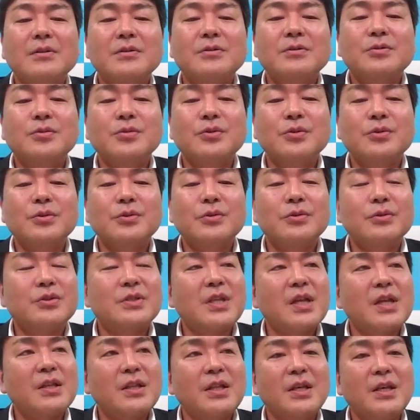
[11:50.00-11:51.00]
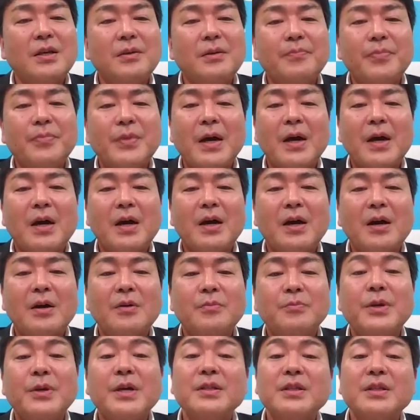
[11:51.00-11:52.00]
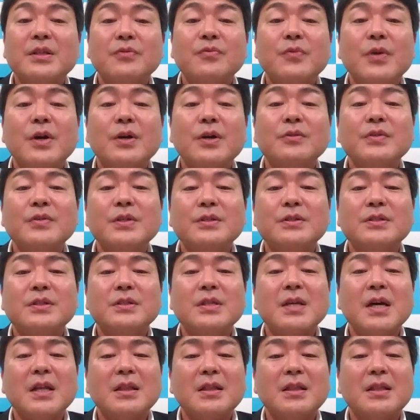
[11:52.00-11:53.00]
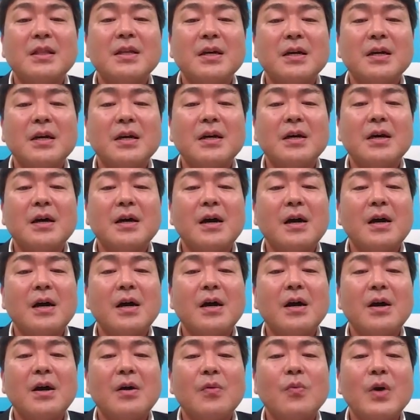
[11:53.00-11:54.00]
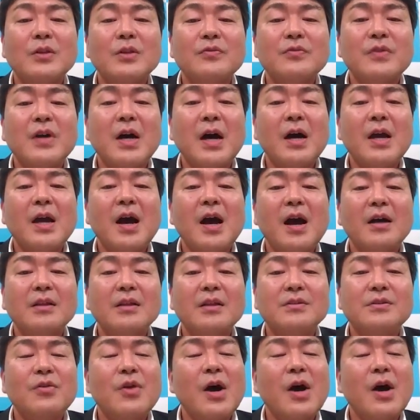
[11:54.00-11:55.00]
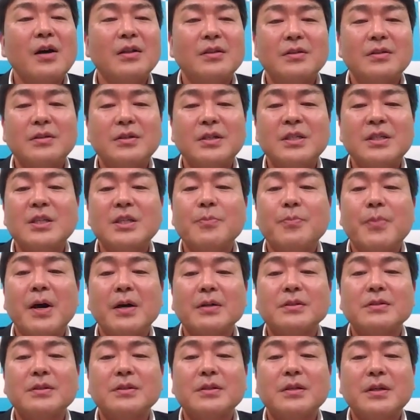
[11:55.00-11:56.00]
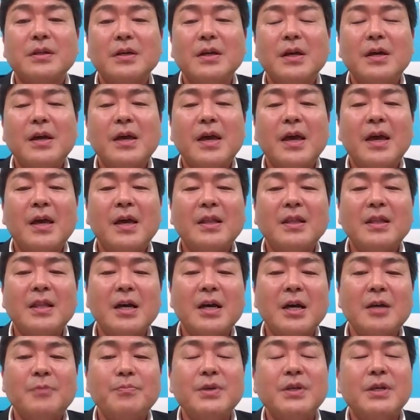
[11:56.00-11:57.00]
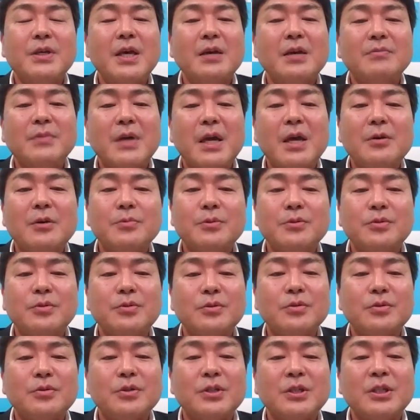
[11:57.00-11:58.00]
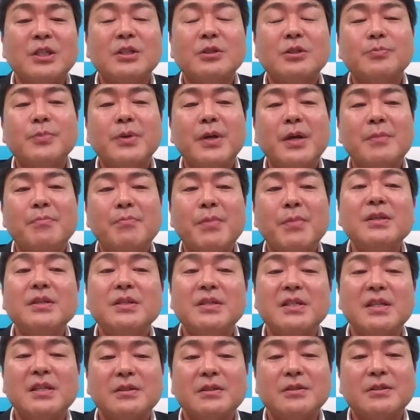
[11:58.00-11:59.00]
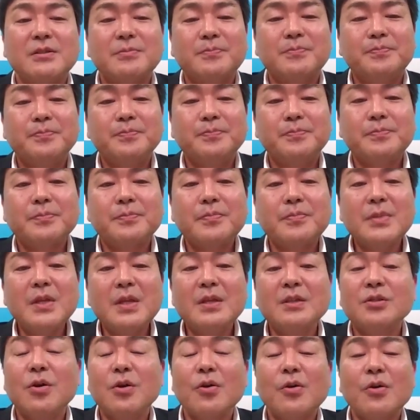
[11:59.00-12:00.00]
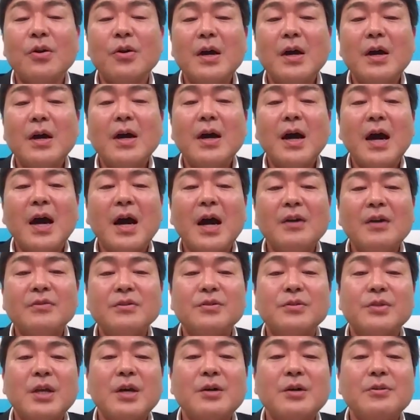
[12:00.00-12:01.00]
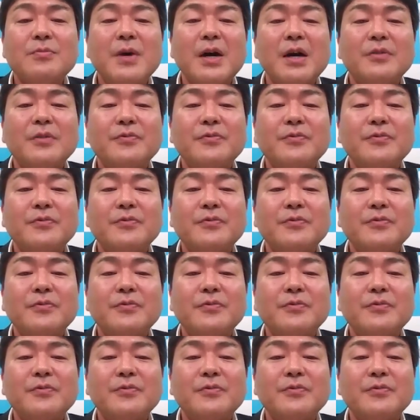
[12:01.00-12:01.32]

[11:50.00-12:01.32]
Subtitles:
through study blended well with that what I had learned in the past, and I became able to explain many things. So I would tell my